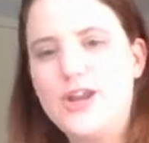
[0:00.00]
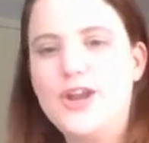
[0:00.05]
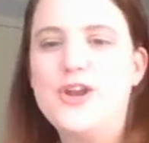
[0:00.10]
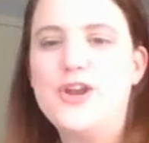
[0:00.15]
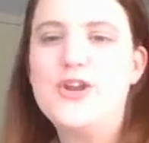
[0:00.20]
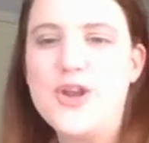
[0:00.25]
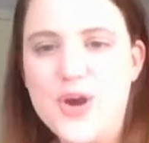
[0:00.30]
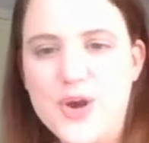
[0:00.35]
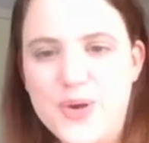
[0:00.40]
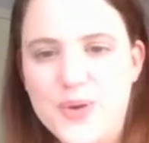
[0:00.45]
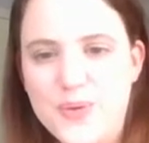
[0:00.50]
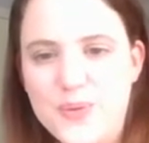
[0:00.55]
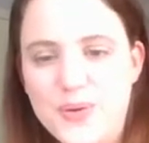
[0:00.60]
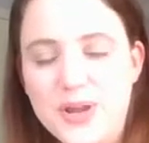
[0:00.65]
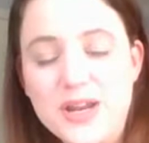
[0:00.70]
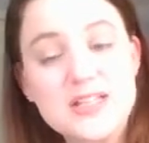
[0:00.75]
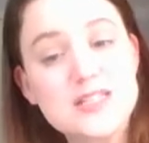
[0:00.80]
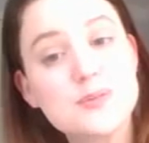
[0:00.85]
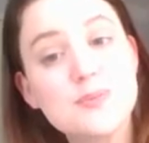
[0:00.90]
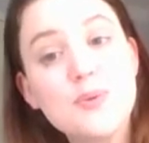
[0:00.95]
No, it
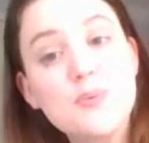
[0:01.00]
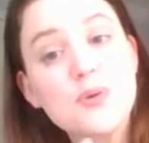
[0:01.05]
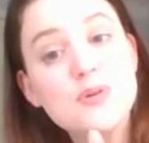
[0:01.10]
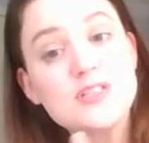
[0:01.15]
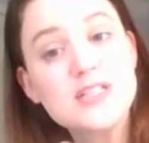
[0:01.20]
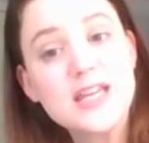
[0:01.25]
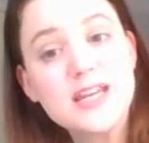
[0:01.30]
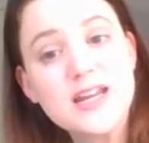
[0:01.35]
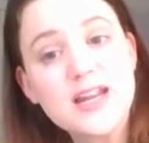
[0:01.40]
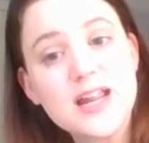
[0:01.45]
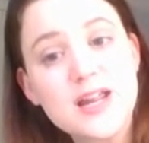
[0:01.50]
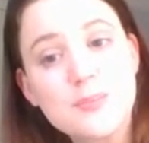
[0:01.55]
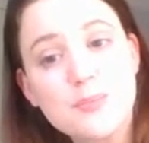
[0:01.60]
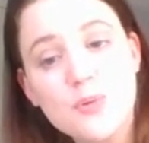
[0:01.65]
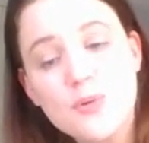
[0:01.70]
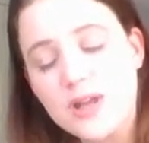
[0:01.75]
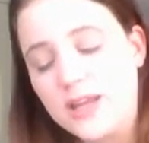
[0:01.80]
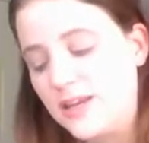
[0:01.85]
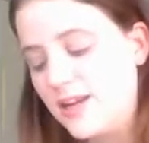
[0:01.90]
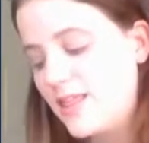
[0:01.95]
has to be rotated on a
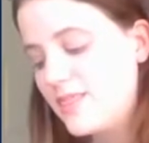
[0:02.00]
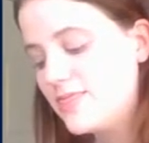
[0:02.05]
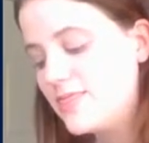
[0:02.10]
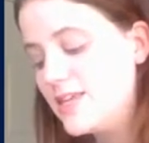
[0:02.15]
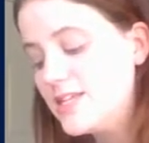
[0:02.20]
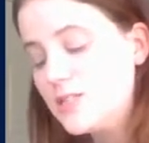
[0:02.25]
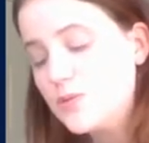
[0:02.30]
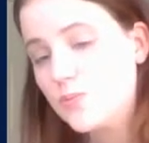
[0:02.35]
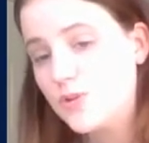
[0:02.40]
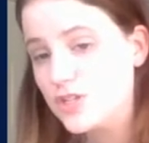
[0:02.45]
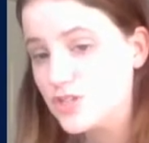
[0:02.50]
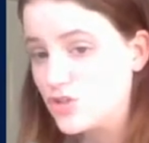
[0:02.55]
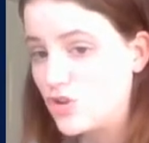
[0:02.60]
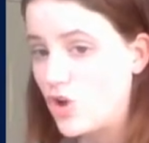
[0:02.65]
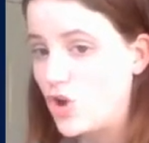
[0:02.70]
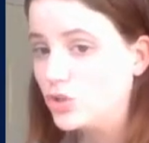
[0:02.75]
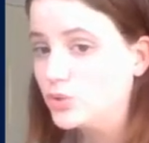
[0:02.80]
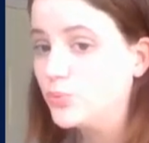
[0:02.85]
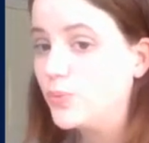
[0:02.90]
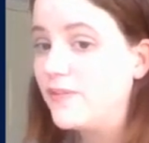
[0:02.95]
point, and this one is
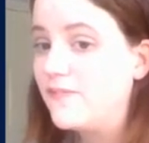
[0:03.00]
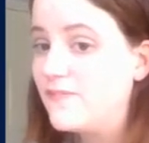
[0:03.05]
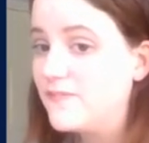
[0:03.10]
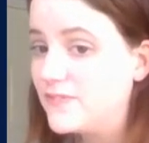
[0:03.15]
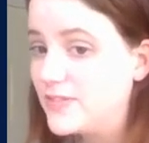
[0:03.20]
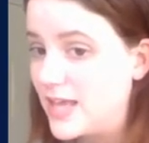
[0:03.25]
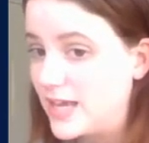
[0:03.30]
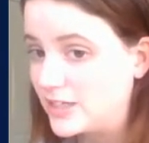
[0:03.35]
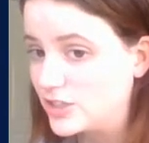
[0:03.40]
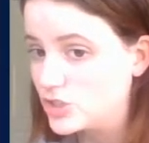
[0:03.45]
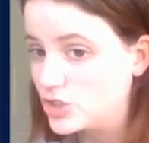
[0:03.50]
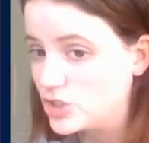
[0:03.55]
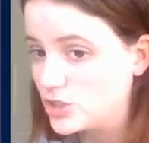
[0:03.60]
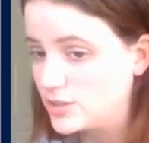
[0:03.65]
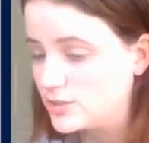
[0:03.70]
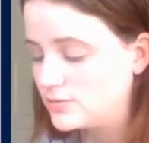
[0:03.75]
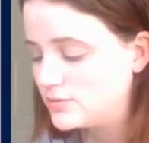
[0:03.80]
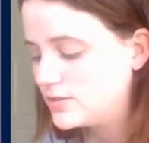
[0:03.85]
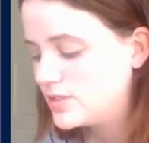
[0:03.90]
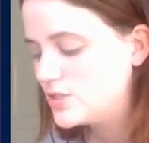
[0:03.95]
called reflection.
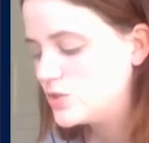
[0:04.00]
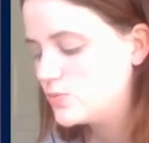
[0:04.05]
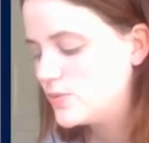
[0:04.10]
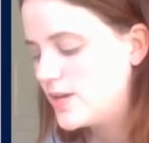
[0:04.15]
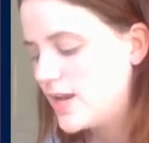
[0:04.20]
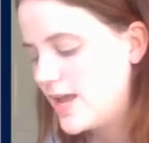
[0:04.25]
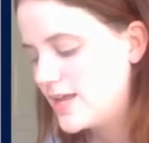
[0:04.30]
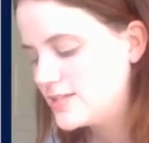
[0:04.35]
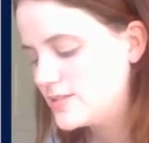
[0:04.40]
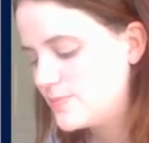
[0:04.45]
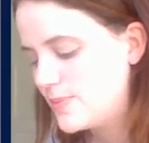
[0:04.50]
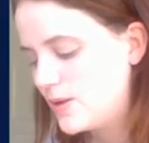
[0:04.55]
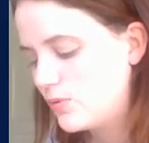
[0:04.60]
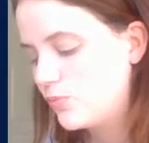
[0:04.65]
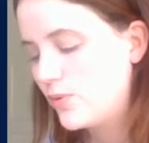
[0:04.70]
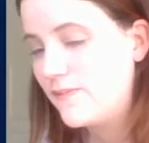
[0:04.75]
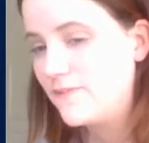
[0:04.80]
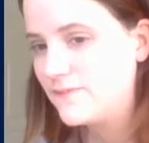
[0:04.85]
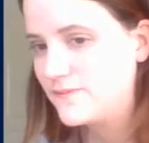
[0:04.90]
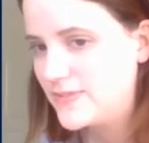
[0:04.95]
This one has been
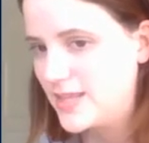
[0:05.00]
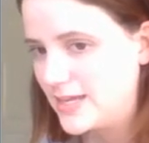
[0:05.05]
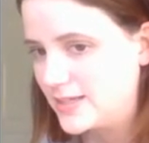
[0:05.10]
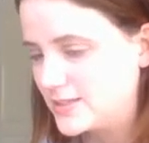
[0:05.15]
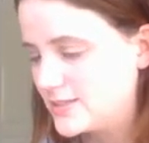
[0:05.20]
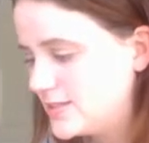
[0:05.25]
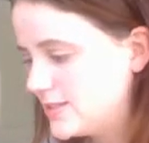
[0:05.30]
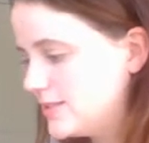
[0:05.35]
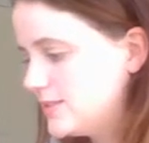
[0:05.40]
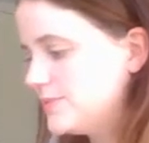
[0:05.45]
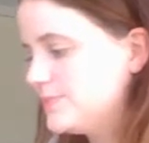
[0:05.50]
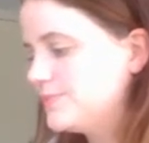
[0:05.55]
reflected.